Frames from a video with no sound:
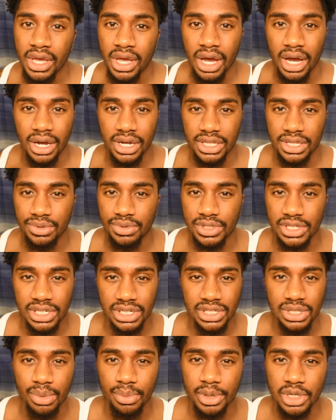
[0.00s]
There was
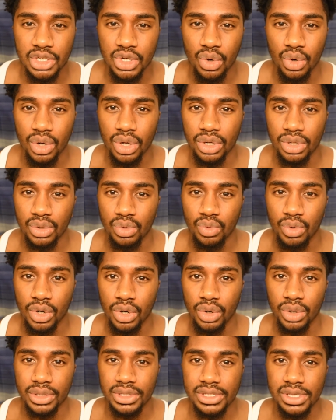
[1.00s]
just so much going on in the
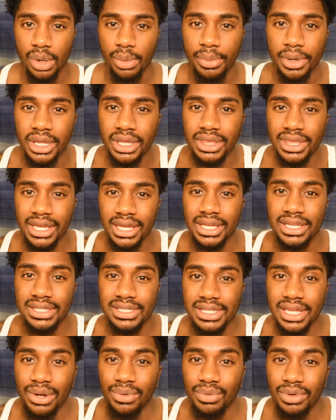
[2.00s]
world and so many
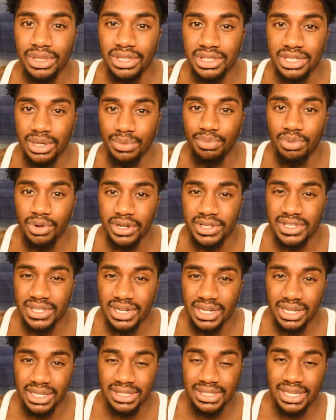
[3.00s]
things that really took
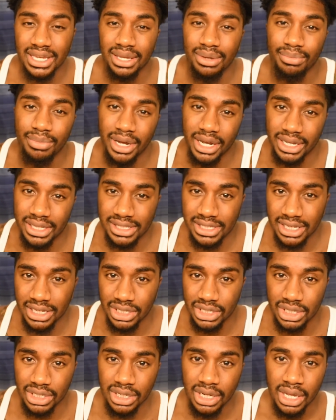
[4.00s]
precedent and taking my
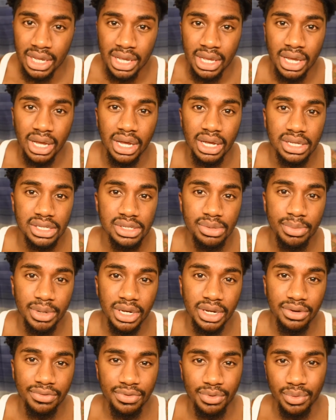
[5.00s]
attention. So
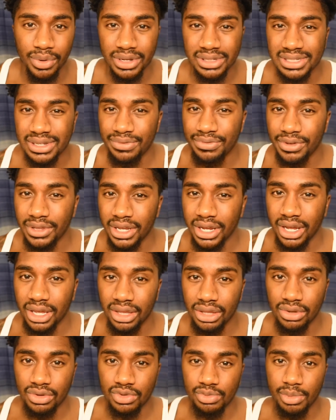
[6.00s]
many different ways I feel like I
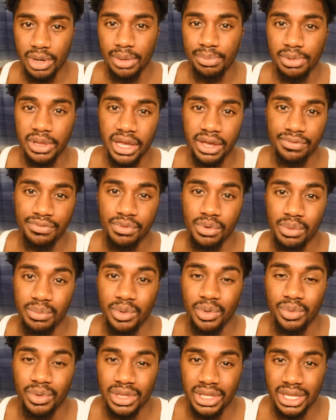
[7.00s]
could use my platform
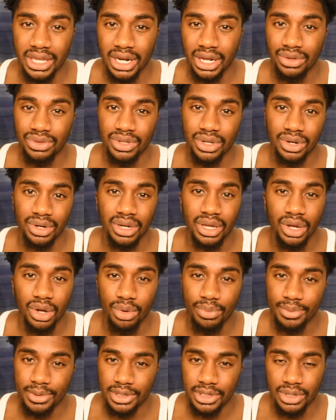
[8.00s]
and really get out there and
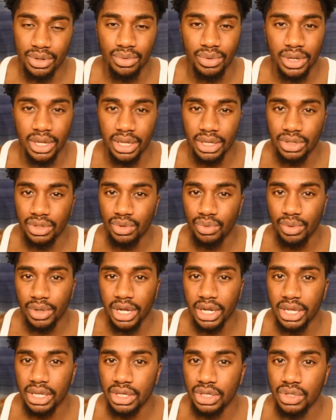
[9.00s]
help and donate and do what
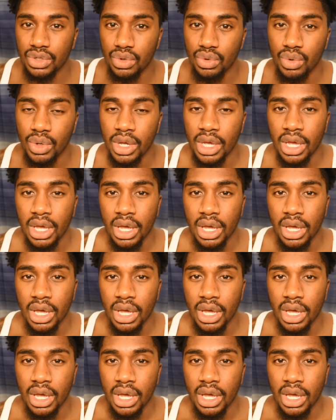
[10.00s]
I can do.